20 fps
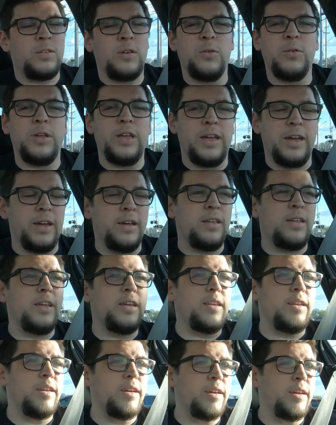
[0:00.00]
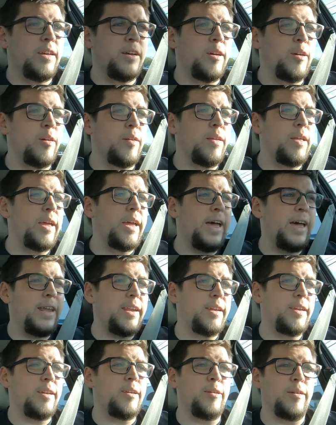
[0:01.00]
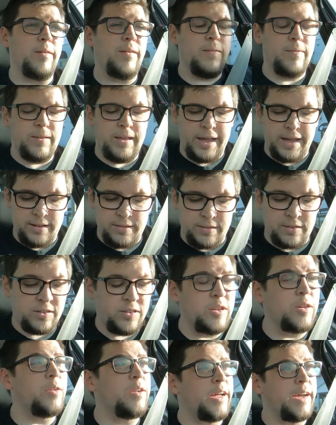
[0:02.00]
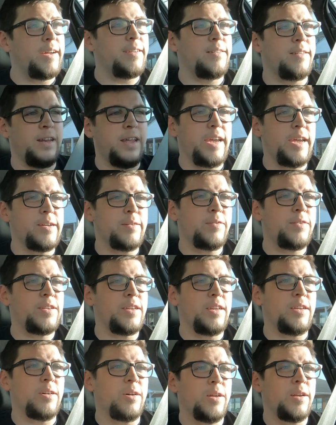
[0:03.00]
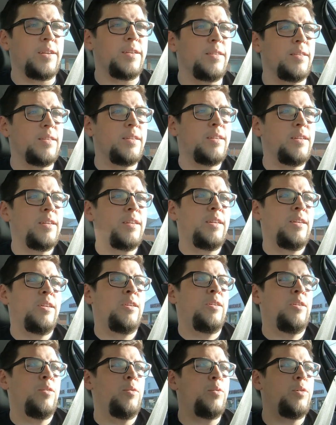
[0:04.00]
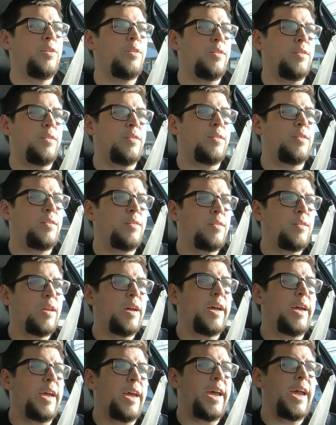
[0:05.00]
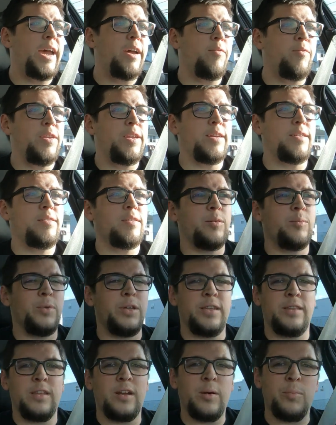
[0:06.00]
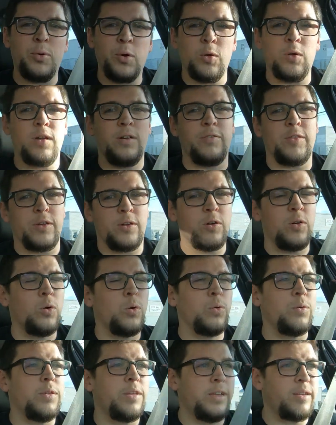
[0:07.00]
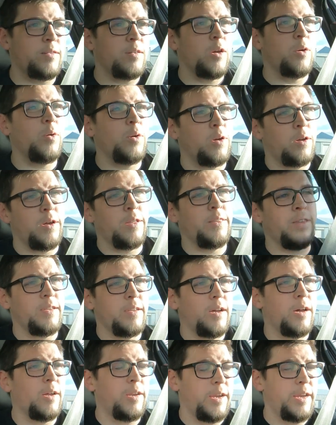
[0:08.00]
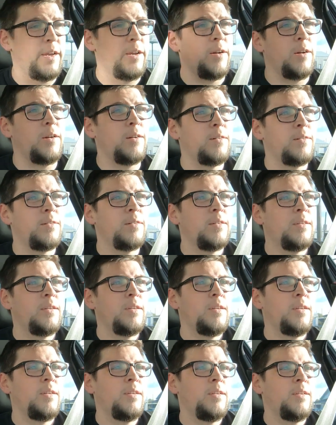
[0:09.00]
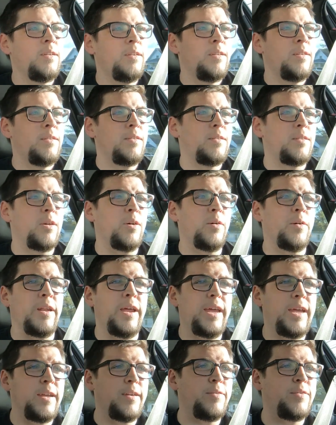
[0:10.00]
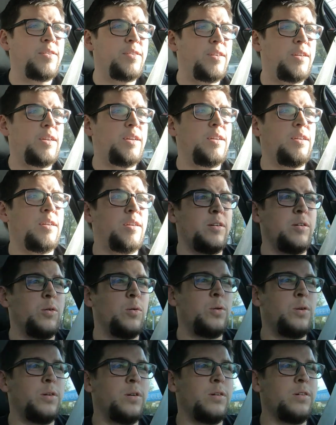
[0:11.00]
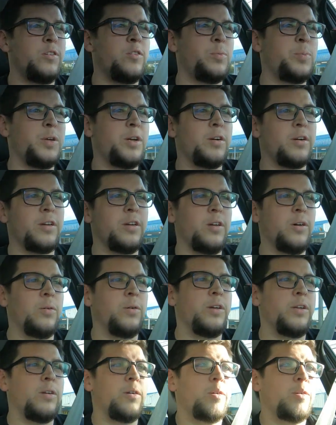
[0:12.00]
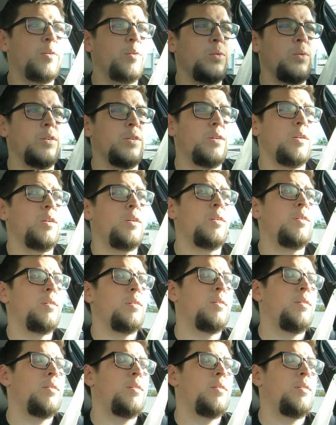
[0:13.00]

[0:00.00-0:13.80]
yeah, it still has an AFC on it, which is I have DSM link that I pulled off the Colt that's going on here. So an AFC, an older Spearco intercooler,